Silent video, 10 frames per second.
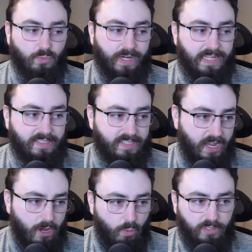what he had to
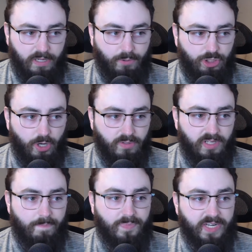say. What's up with Jones?
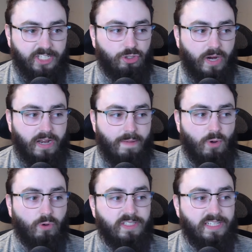Did he straighten up,
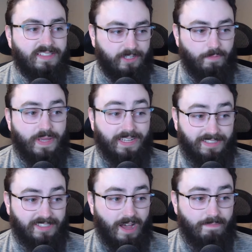or is he still being a
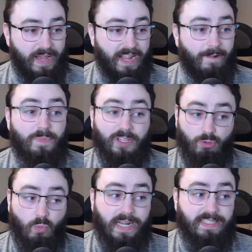scumbag? That's
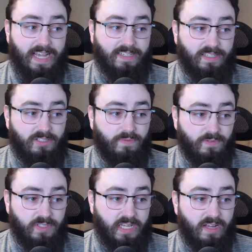what White texted to
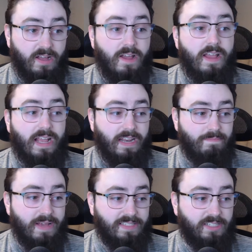Fertitta in a
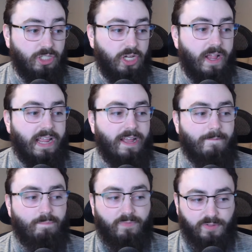message,
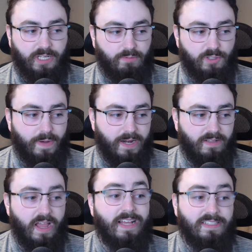and Fertitta
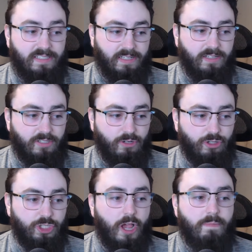responded, still a
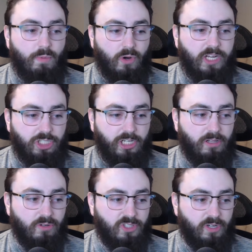douche, but we're inching
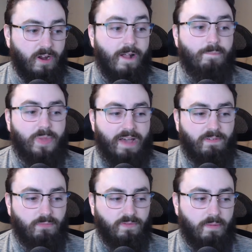closer.
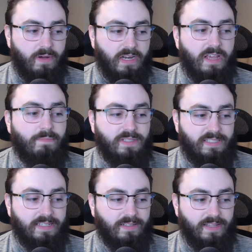Haven't moved on money, but
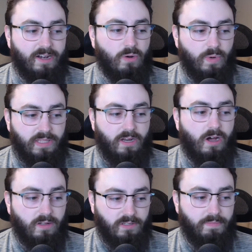sent a letter with an
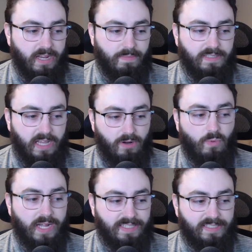ultimatum. And Dana
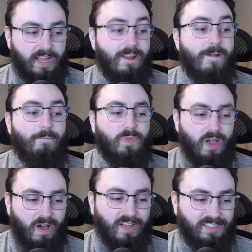White said,
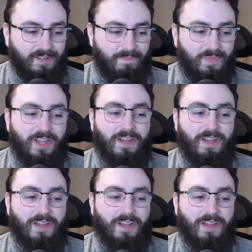awesome.